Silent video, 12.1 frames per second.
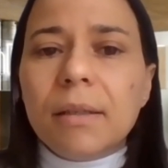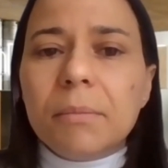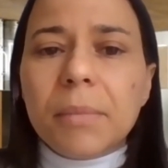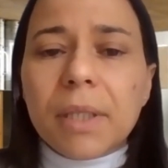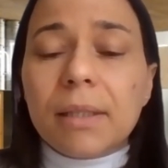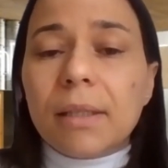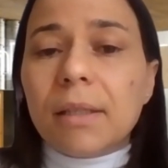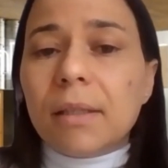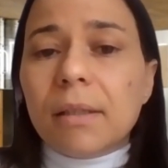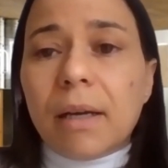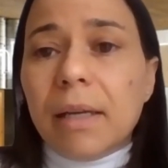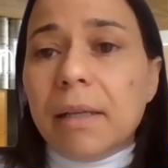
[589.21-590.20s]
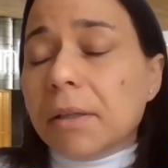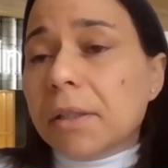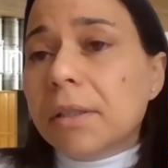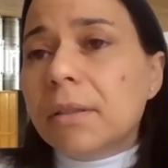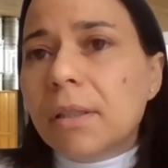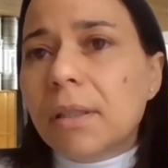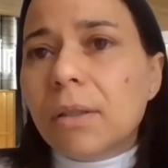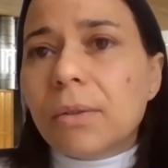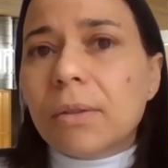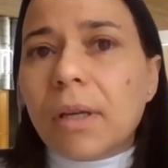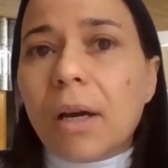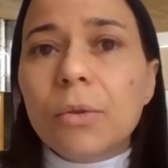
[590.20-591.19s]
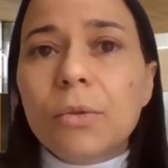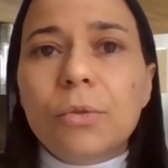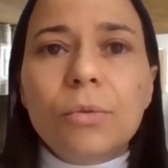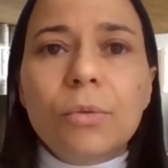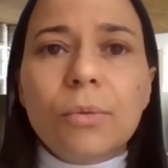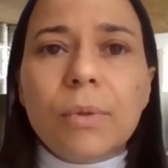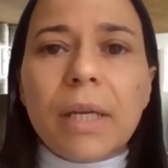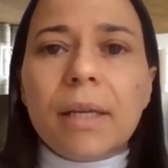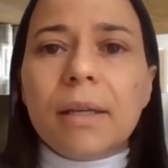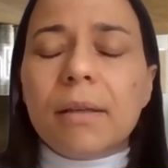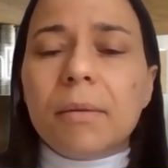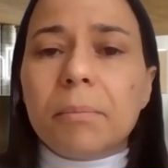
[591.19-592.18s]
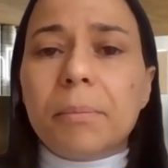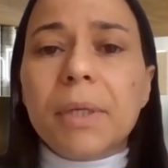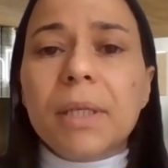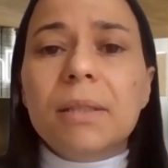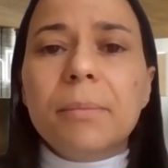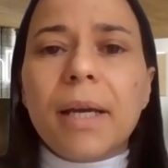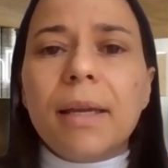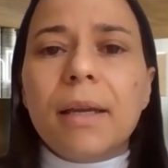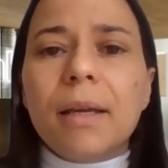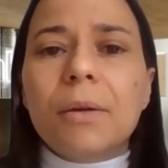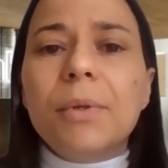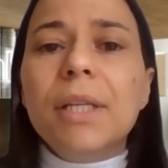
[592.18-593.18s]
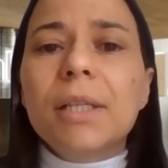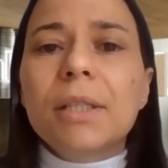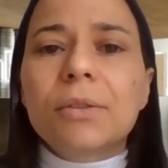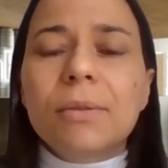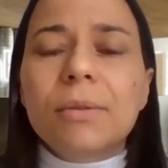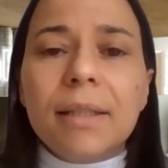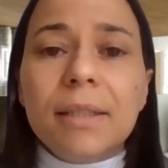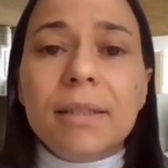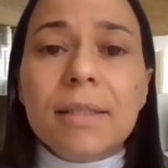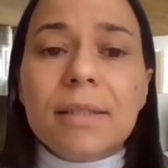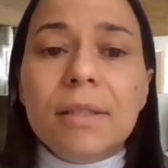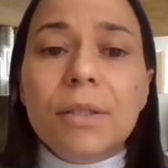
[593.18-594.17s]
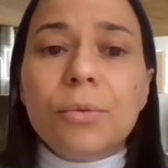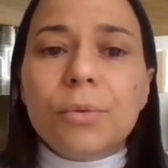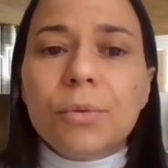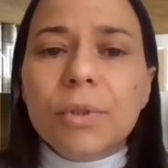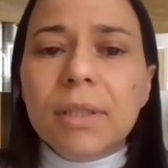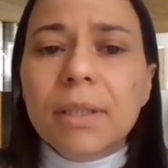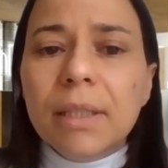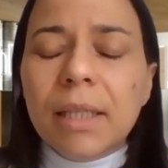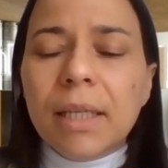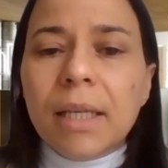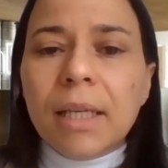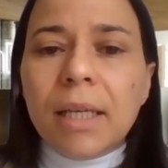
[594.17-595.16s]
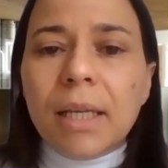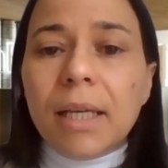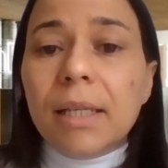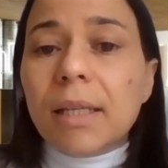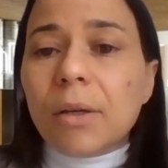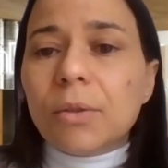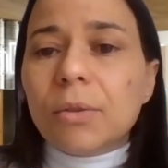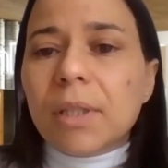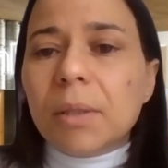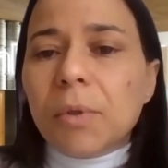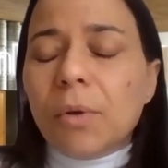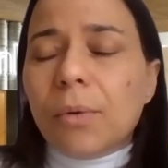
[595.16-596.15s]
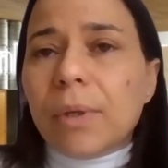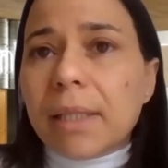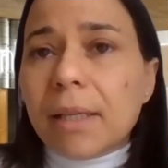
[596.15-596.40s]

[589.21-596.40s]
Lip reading: but I learned on how to put my career together in this new routine and how to keep going.